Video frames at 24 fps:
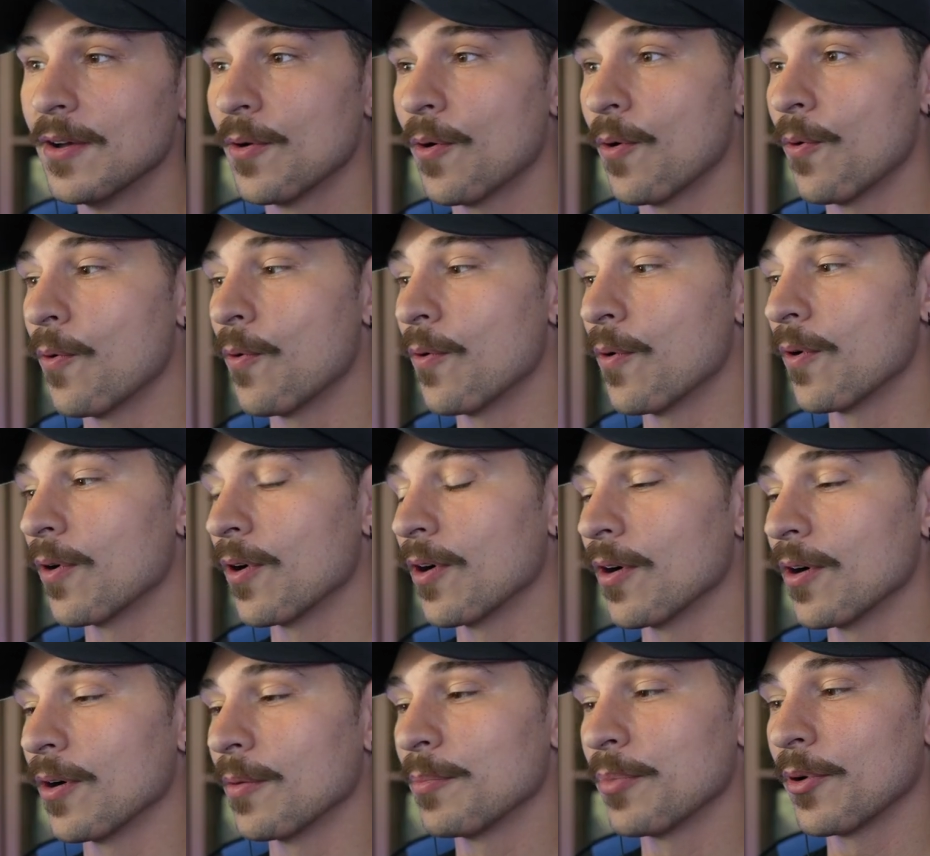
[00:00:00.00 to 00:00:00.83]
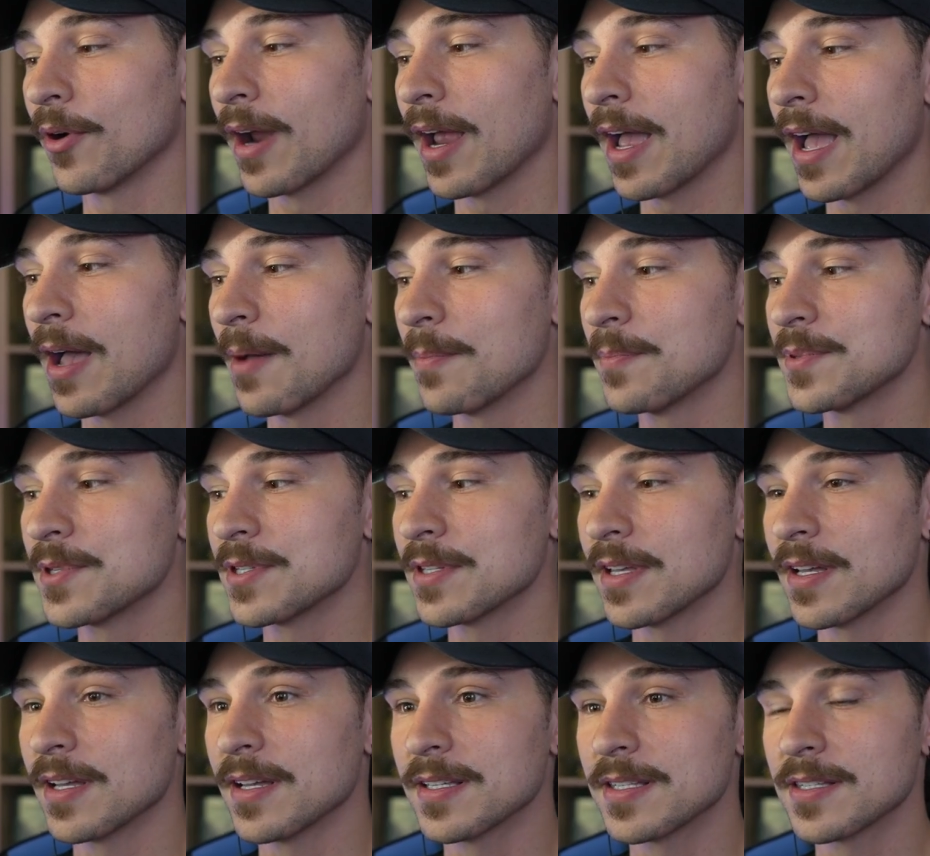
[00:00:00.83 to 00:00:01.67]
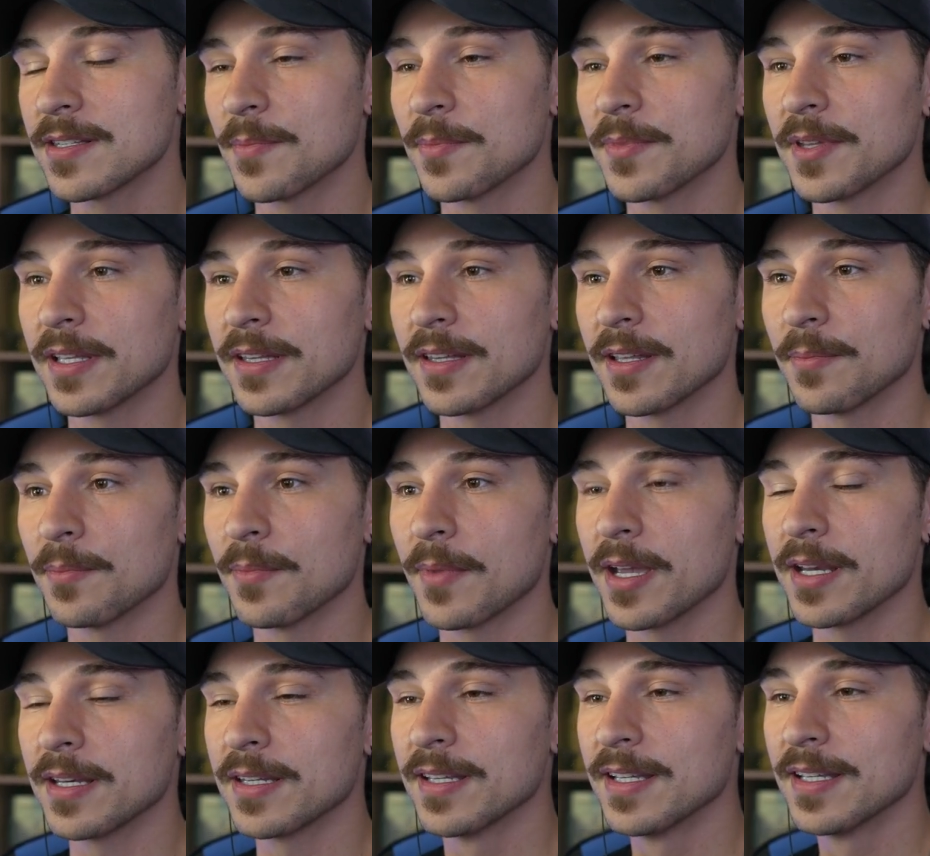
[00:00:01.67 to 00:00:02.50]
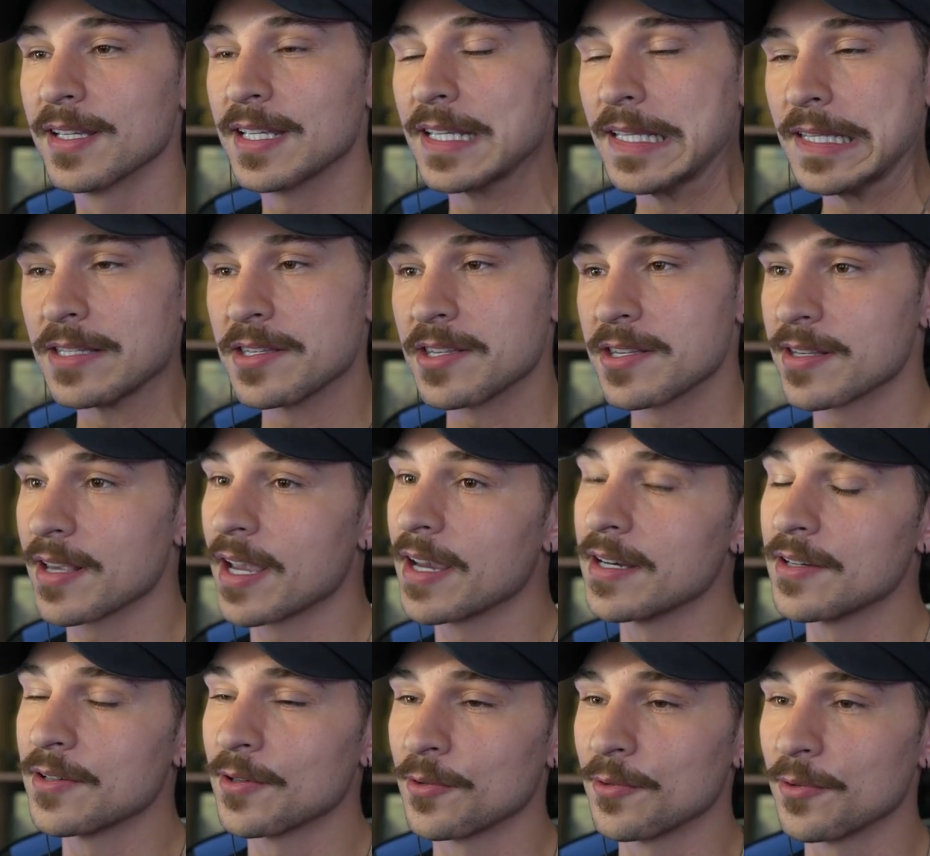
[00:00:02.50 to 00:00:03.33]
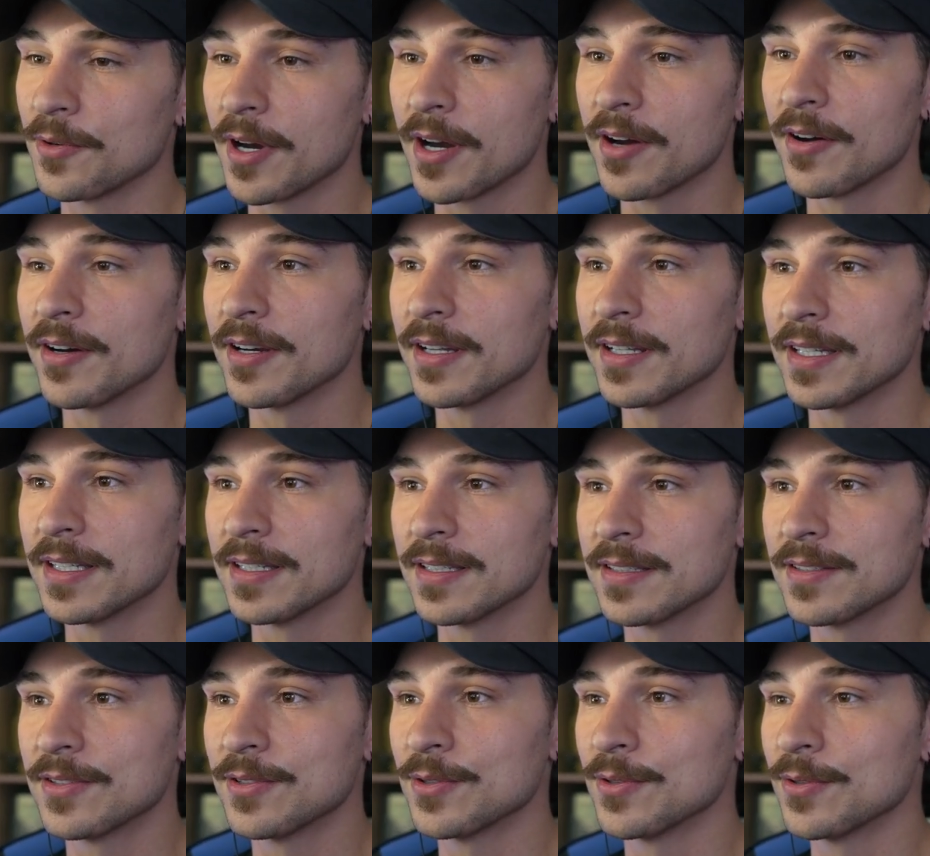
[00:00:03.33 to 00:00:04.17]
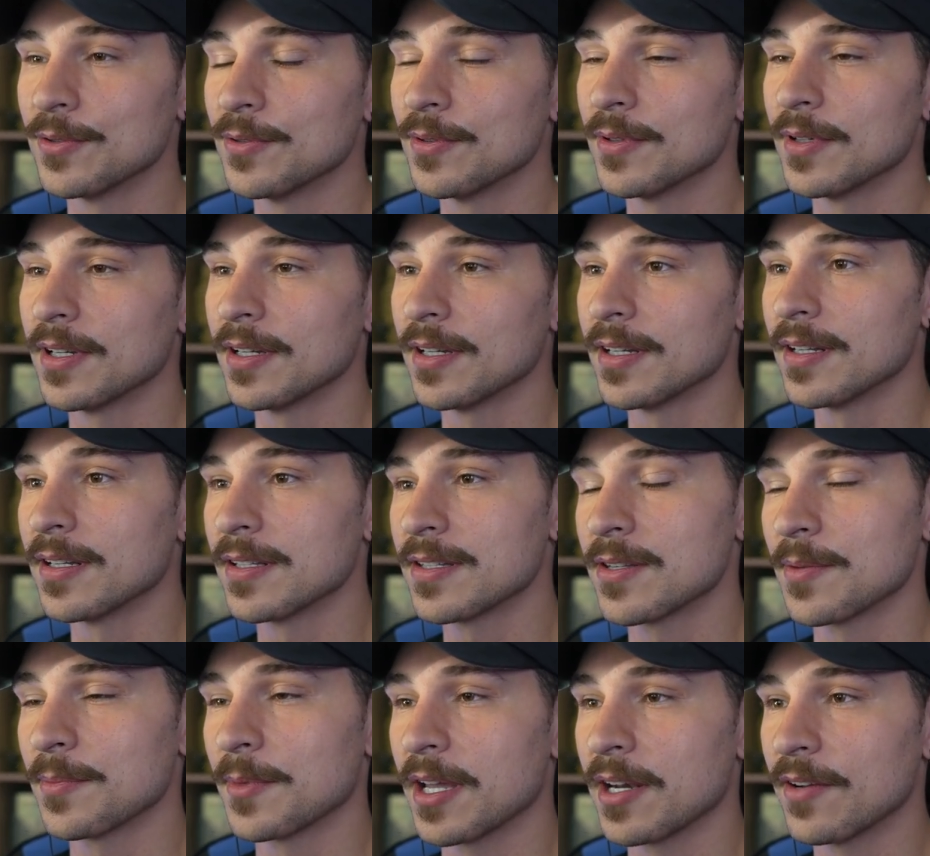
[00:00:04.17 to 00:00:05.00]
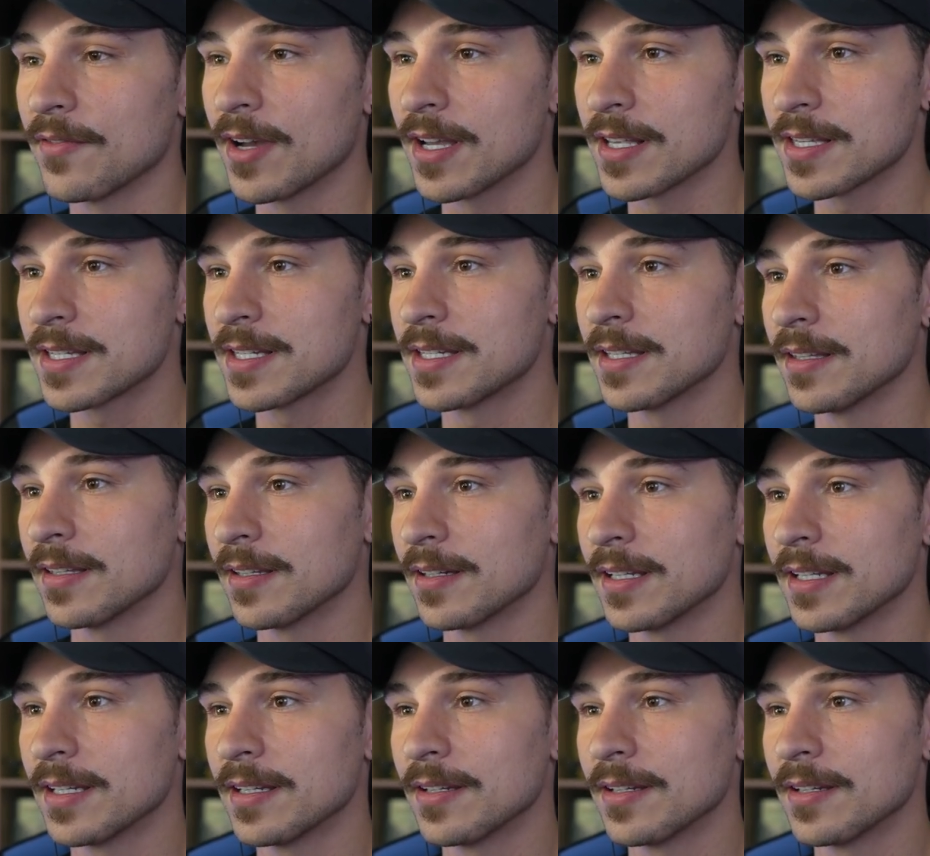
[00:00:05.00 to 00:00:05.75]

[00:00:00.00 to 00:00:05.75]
or perhaps something that might incite Aeraera into some kind of hostility